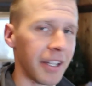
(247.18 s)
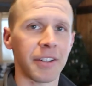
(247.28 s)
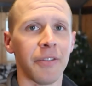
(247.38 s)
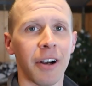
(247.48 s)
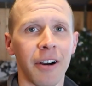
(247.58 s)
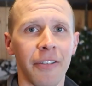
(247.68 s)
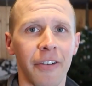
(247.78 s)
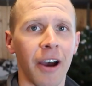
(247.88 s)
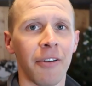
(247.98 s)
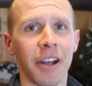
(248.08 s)
It's a very
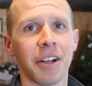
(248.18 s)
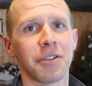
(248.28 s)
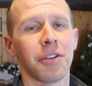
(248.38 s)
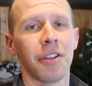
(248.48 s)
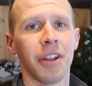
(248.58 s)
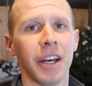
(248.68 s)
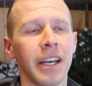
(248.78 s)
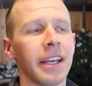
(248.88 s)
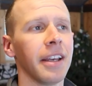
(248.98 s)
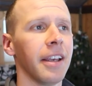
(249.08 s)
foundational
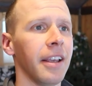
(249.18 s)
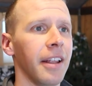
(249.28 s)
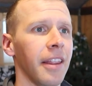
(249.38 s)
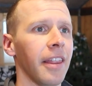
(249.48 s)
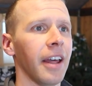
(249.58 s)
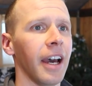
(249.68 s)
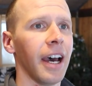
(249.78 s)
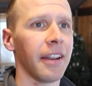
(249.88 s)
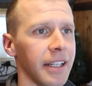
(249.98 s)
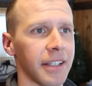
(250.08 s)
thing
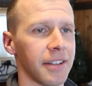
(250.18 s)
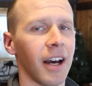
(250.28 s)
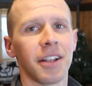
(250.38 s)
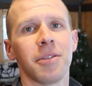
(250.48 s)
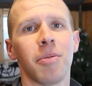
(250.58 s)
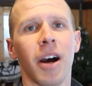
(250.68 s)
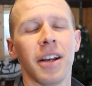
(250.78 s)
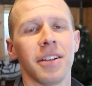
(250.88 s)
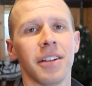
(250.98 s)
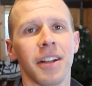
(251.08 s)
that is not
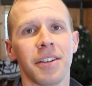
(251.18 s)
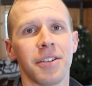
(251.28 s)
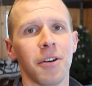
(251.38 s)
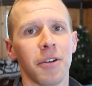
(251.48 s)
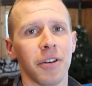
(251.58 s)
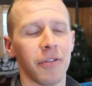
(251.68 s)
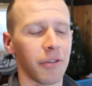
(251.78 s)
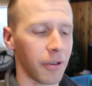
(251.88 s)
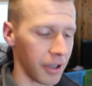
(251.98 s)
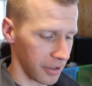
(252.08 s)
surprising that it's so good
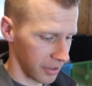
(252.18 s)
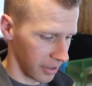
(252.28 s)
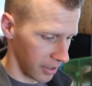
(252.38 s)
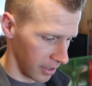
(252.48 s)
for us.